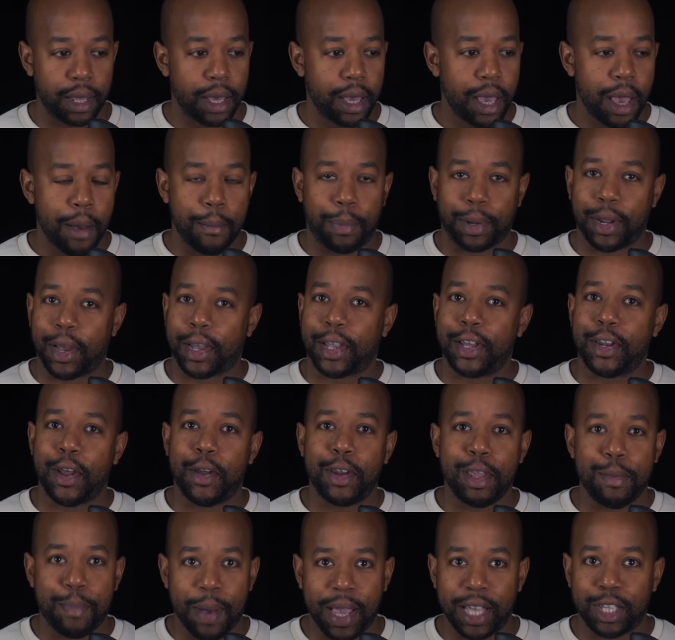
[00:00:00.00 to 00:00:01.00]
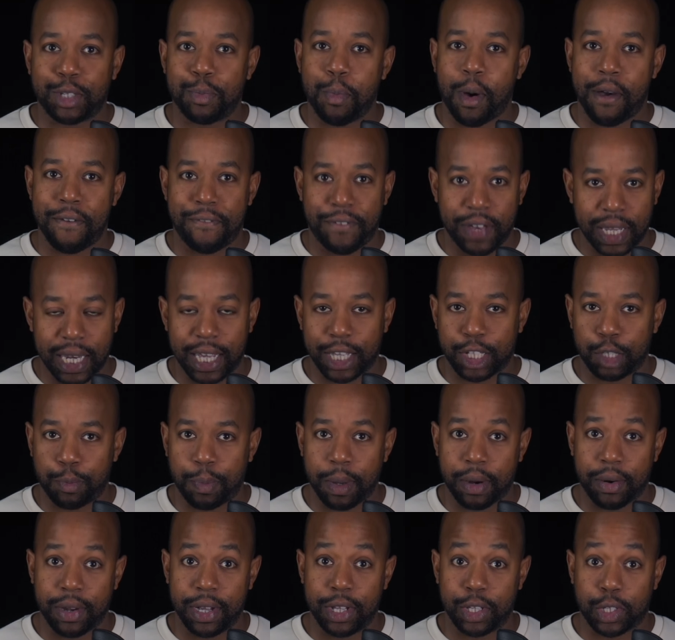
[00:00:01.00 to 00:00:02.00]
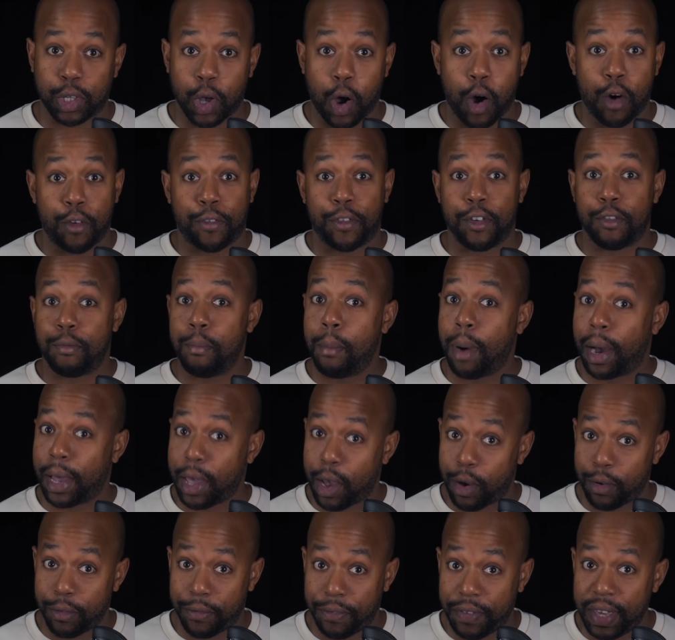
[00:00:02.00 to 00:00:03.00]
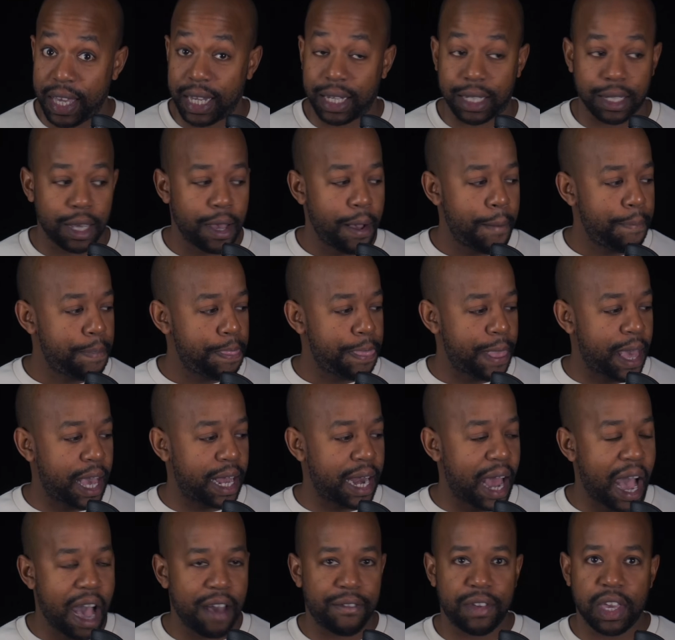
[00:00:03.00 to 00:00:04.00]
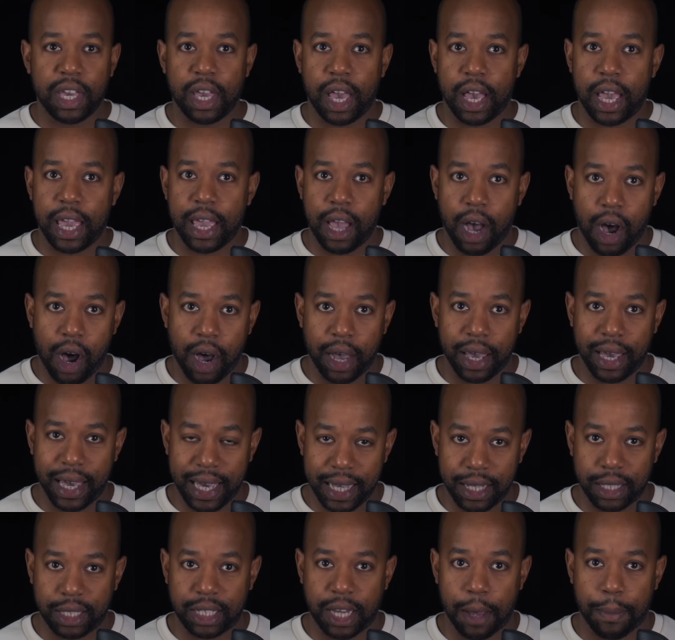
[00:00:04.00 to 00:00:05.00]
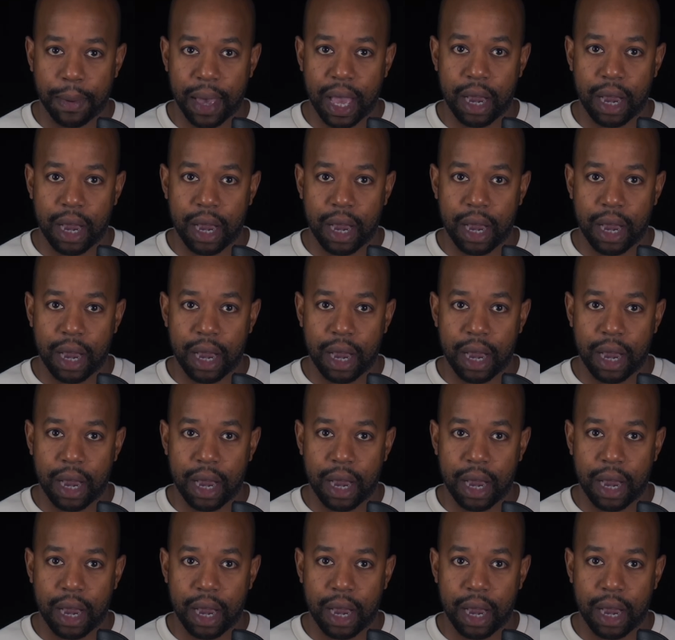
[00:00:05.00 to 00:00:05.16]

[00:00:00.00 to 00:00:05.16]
Bauer versus CCM, you need to spend time in them if you've never used a pair of